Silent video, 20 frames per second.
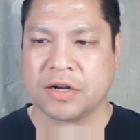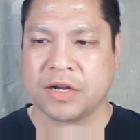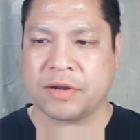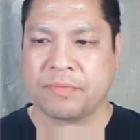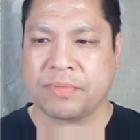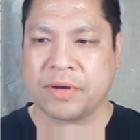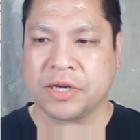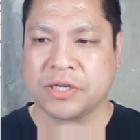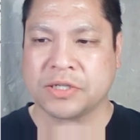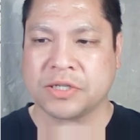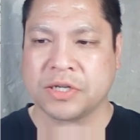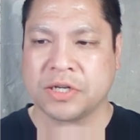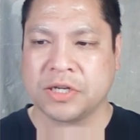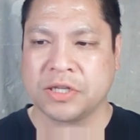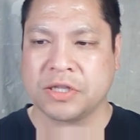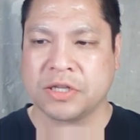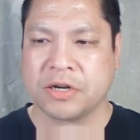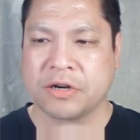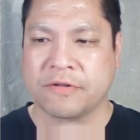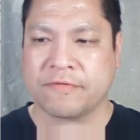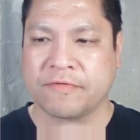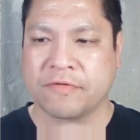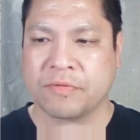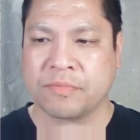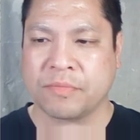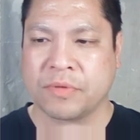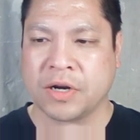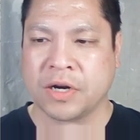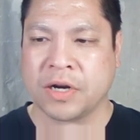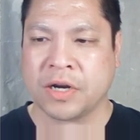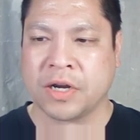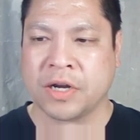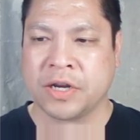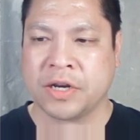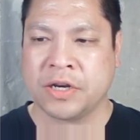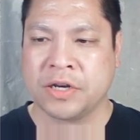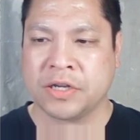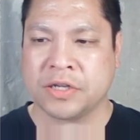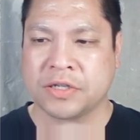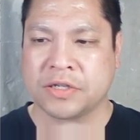paste it in there. For
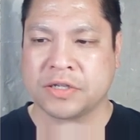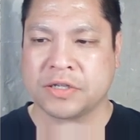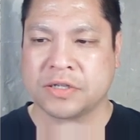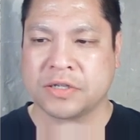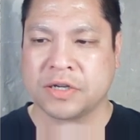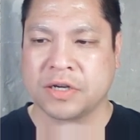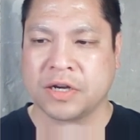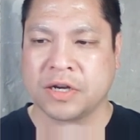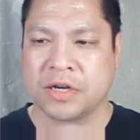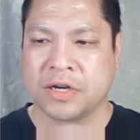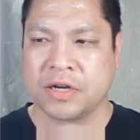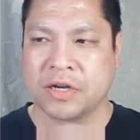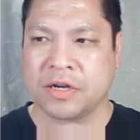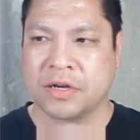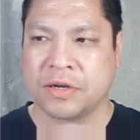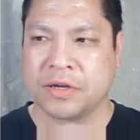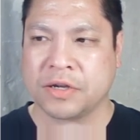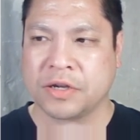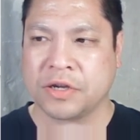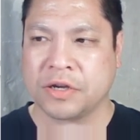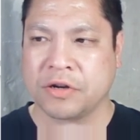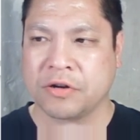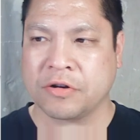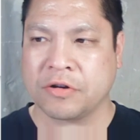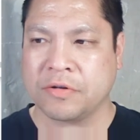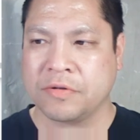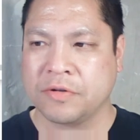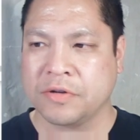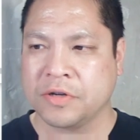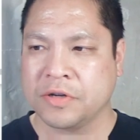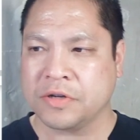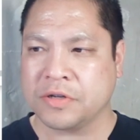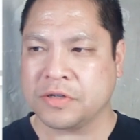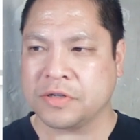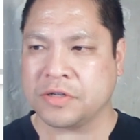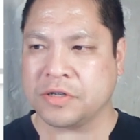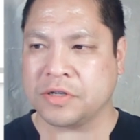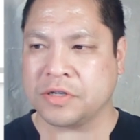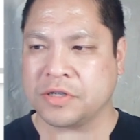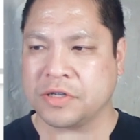mine, it's here.
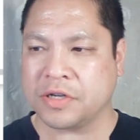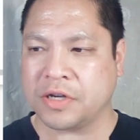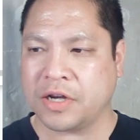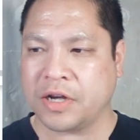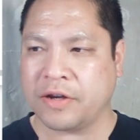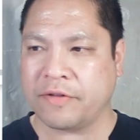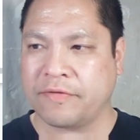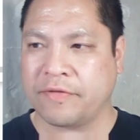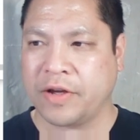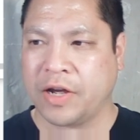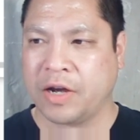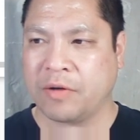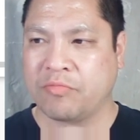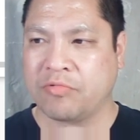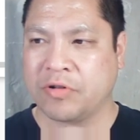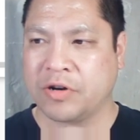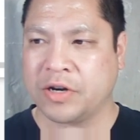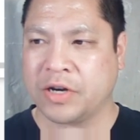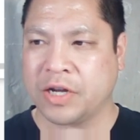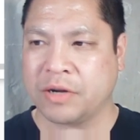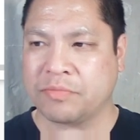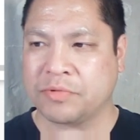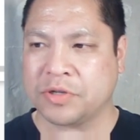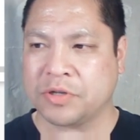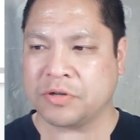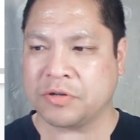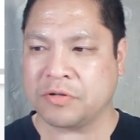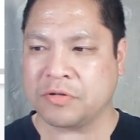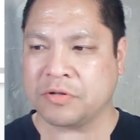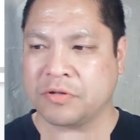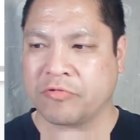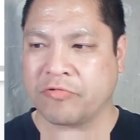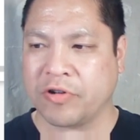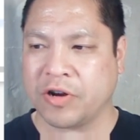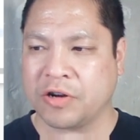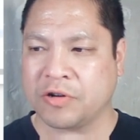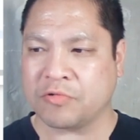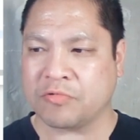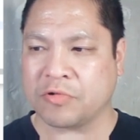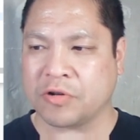So you see I have app1, app2,
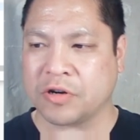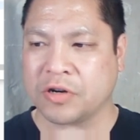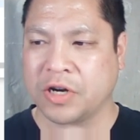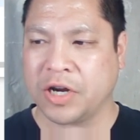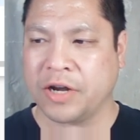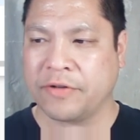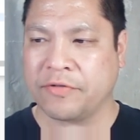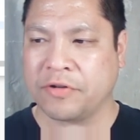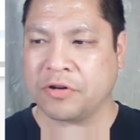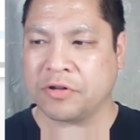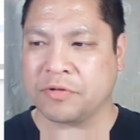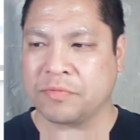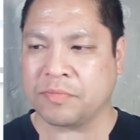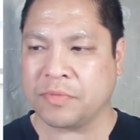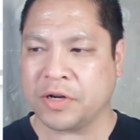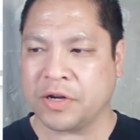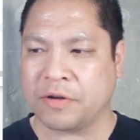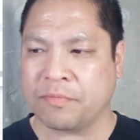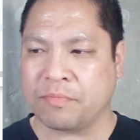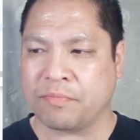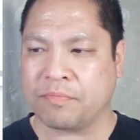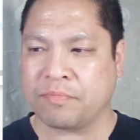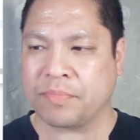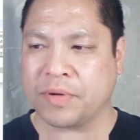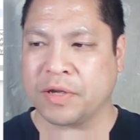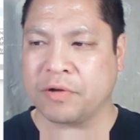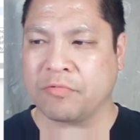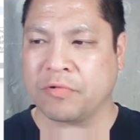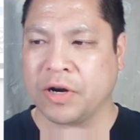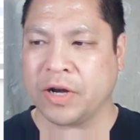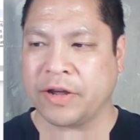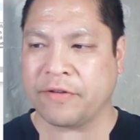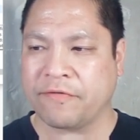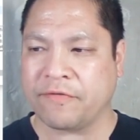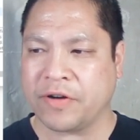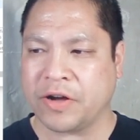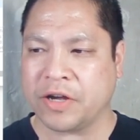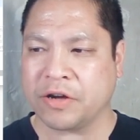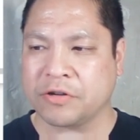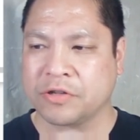groundwork. I have all of my py
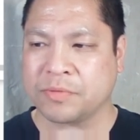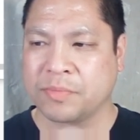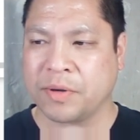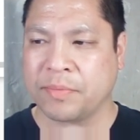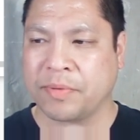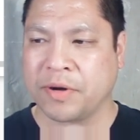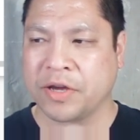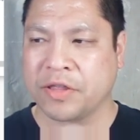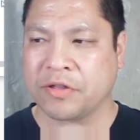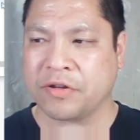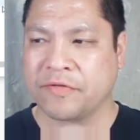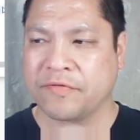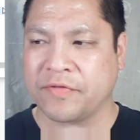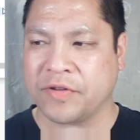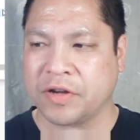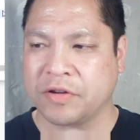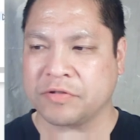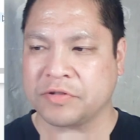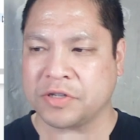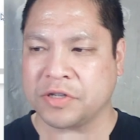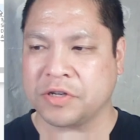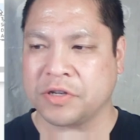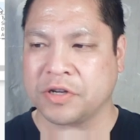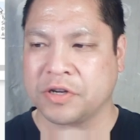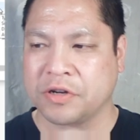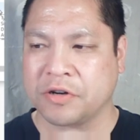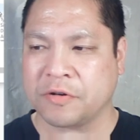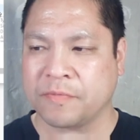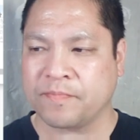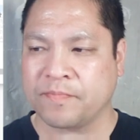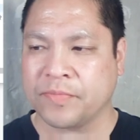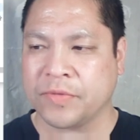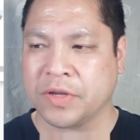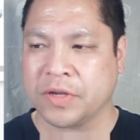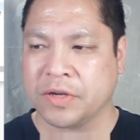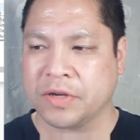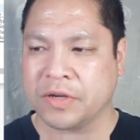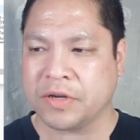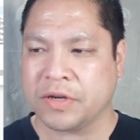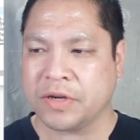files, my Python files in here.
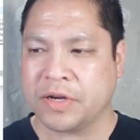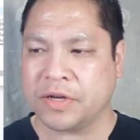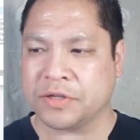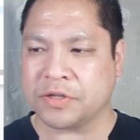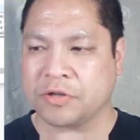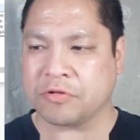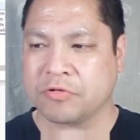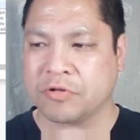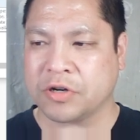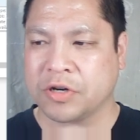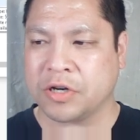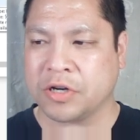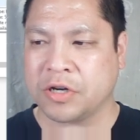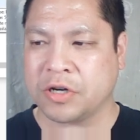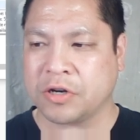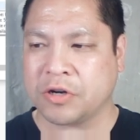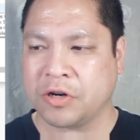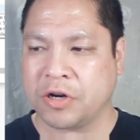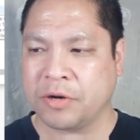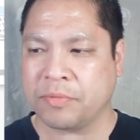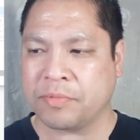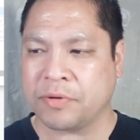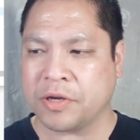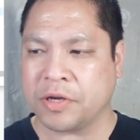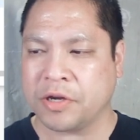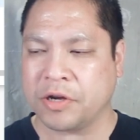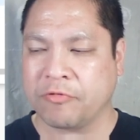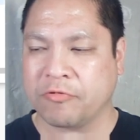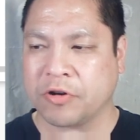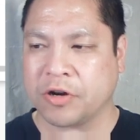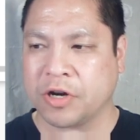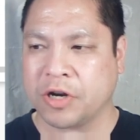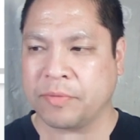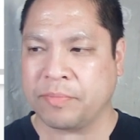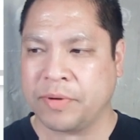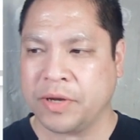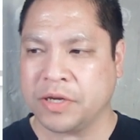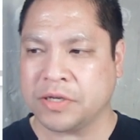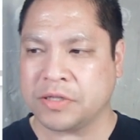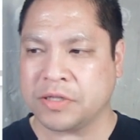And so we're gonna
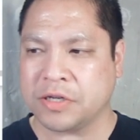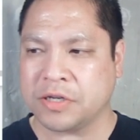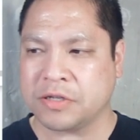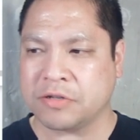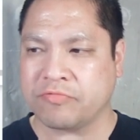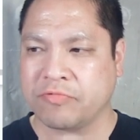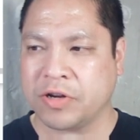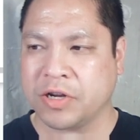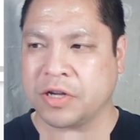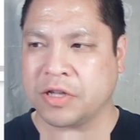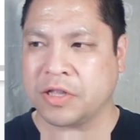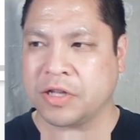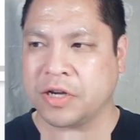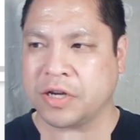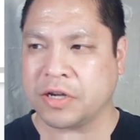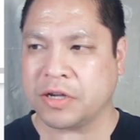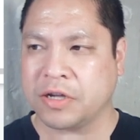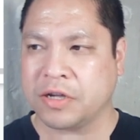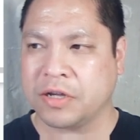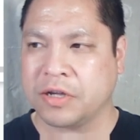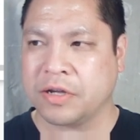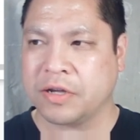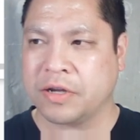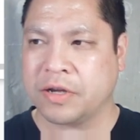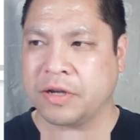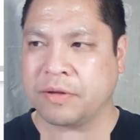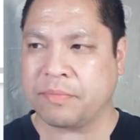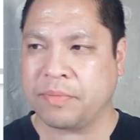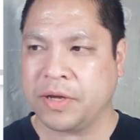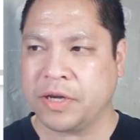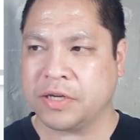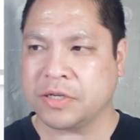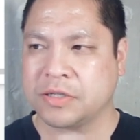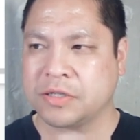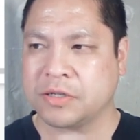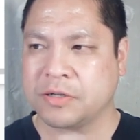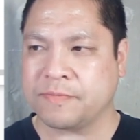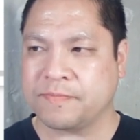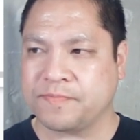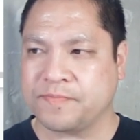paste this, right click and paste.